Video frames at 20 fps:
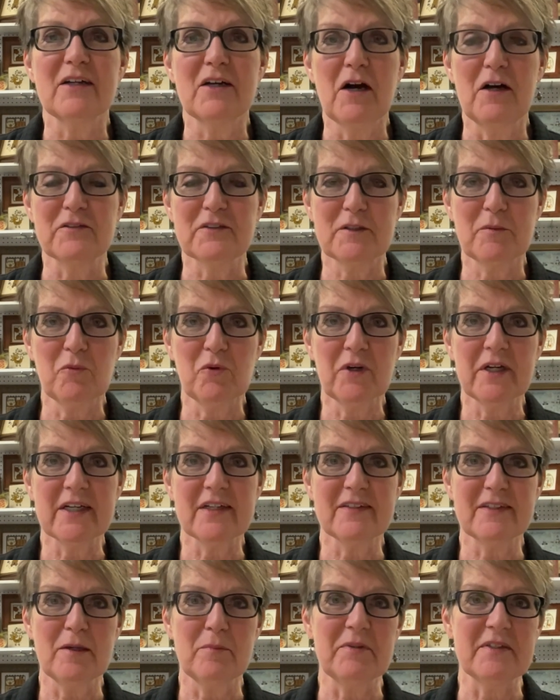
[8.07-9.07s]
customer
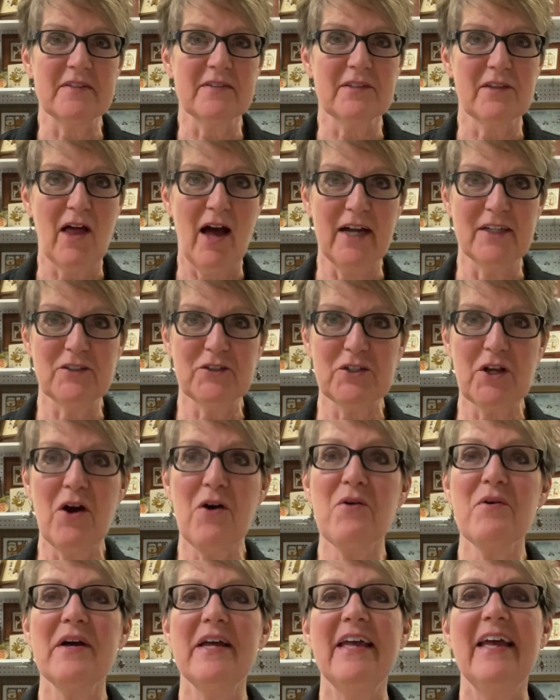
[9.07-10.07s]
exhibit
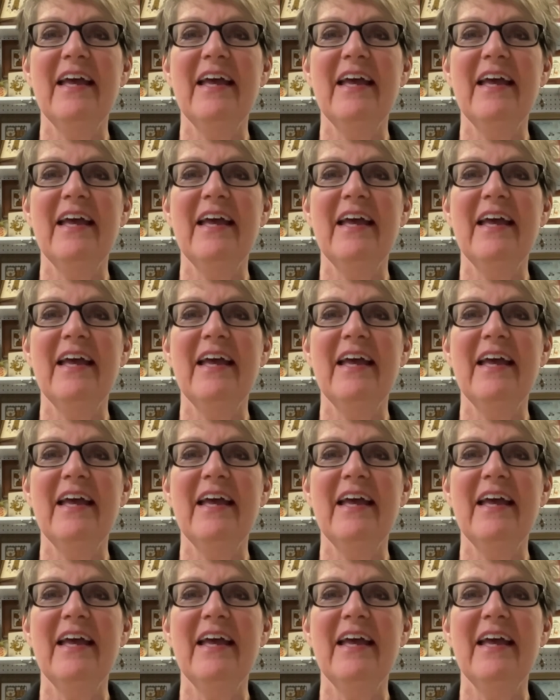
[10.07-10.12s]
slideshow,